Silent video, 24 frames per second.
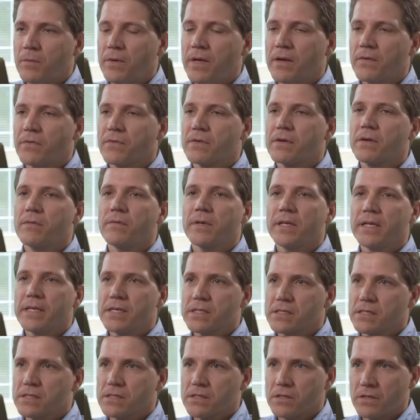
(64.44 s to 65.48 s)
we have 3
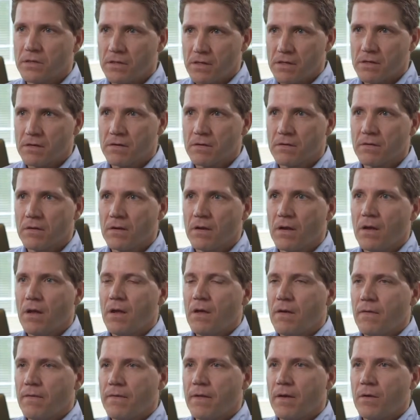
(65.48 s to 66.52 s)
releases a year
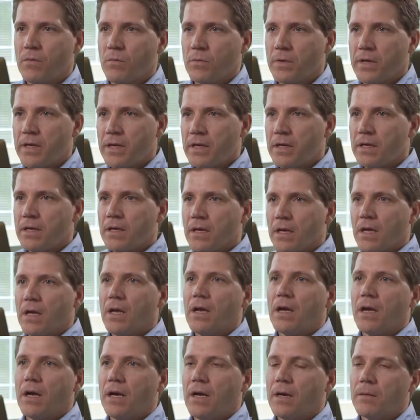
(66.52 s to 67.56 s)
that we
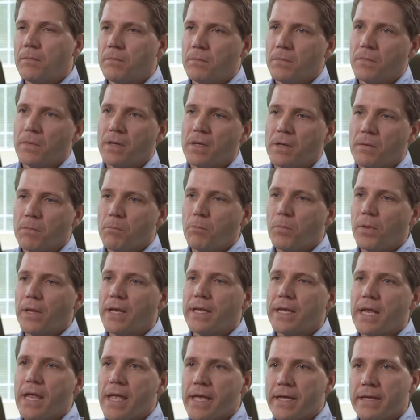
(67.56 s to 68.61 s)

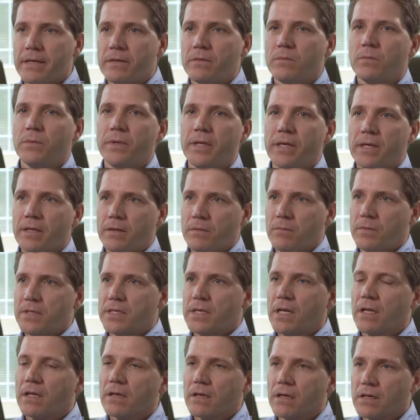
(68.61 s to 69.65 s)
plan ahead. We
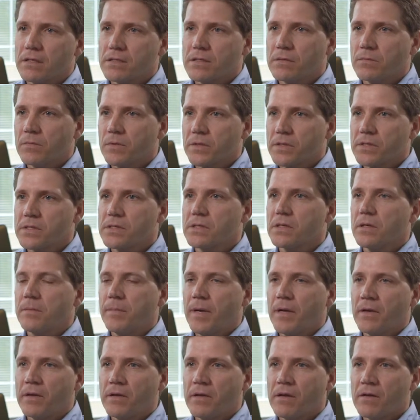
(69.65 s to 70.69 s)
tell our customers
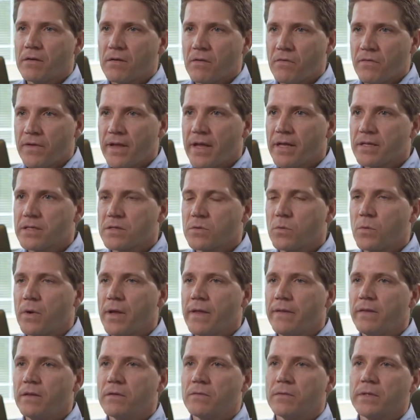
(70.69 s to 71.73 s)
about a year in advance
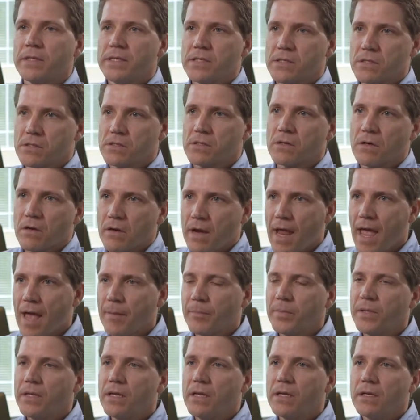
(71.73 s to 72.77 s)
when the releases are
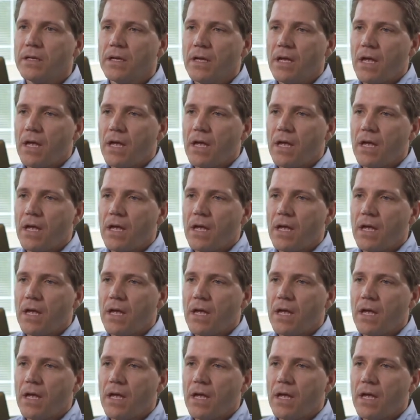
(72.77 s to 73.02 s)
happening,